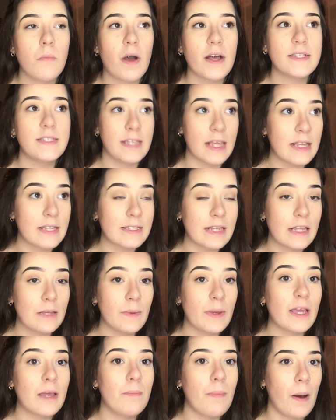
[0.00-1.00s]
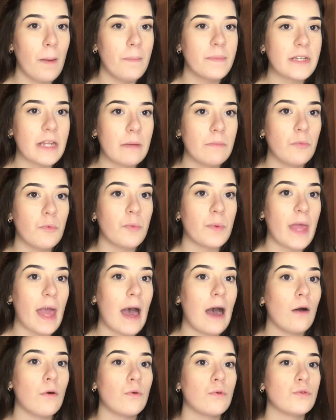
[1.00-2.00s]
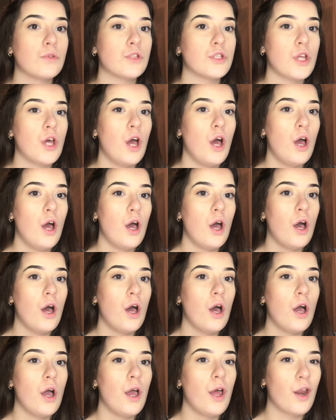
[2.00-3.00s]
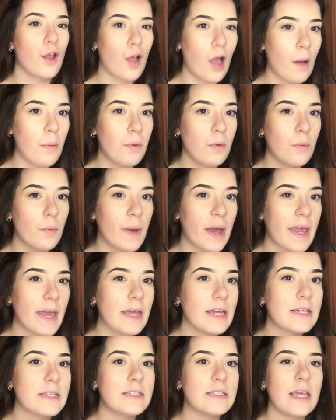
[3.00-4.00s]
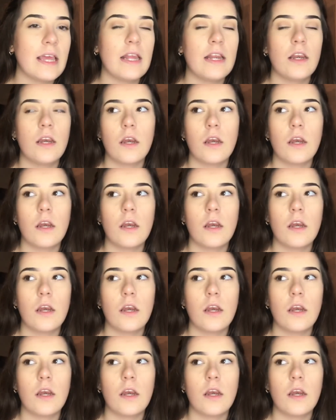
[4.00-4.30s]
My 16-week bump day will be out in a couple weeks,